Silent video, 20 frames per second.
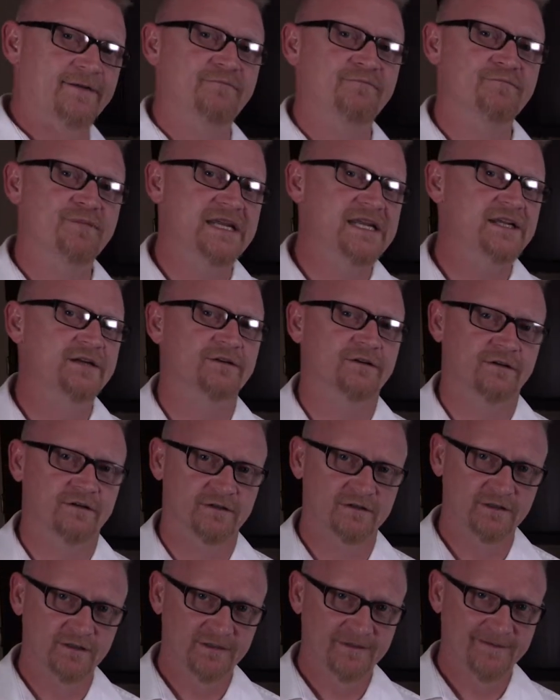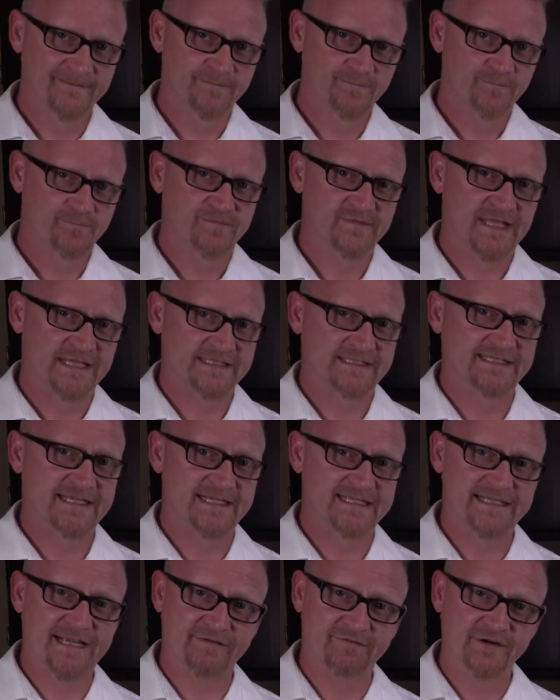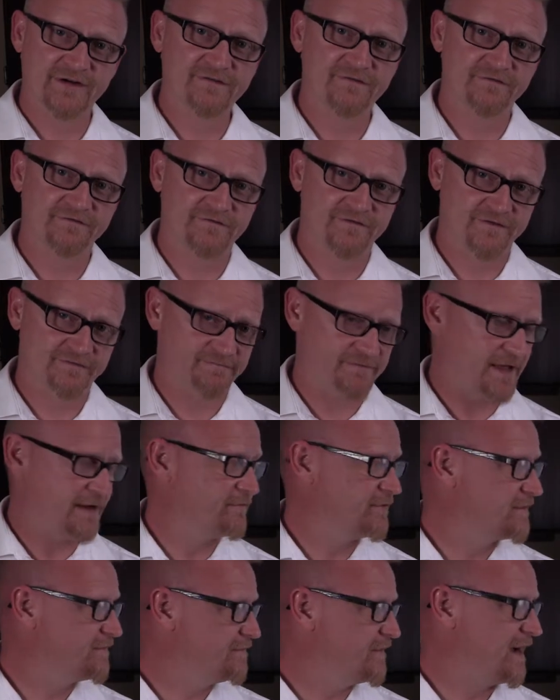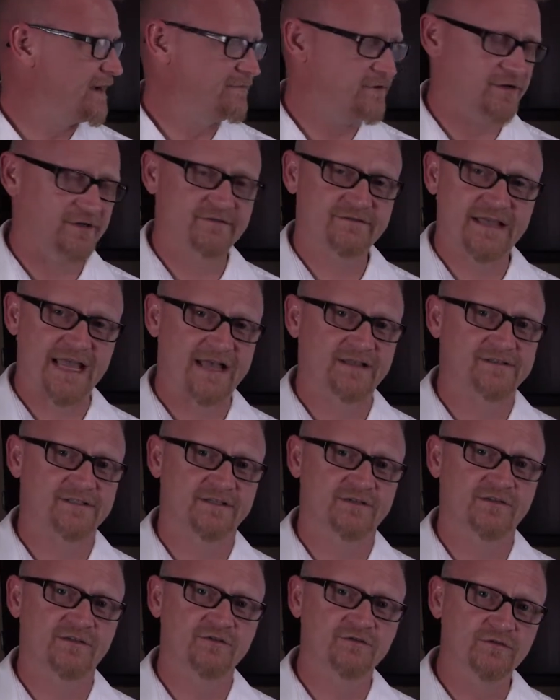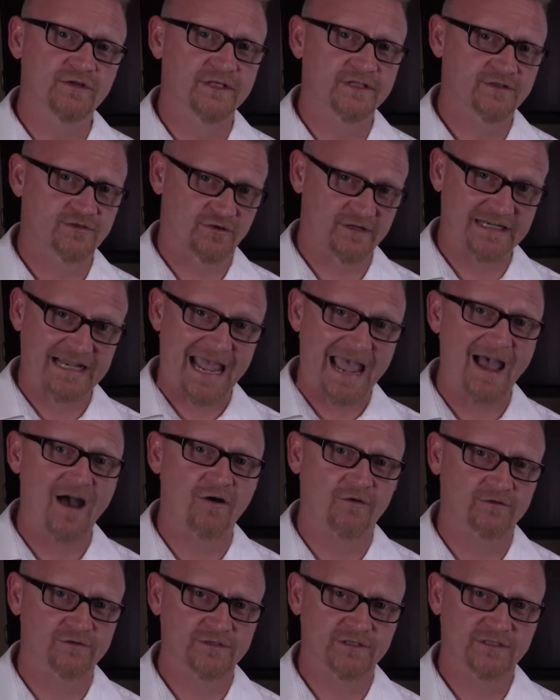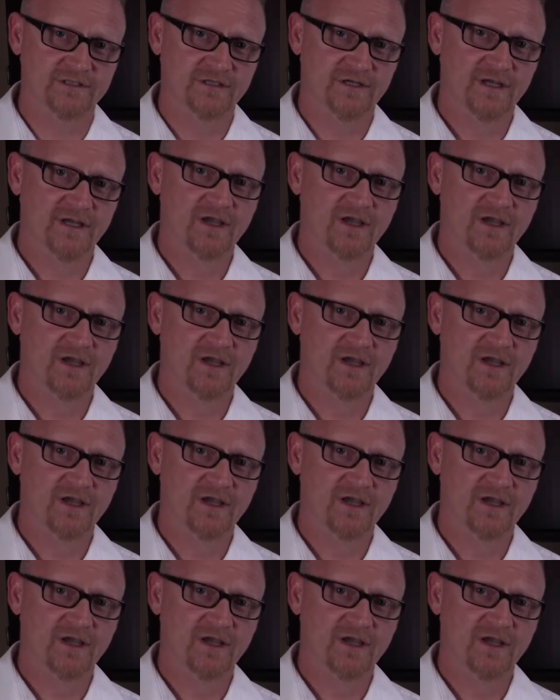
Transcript: a meter that says every 500,000 units or counts,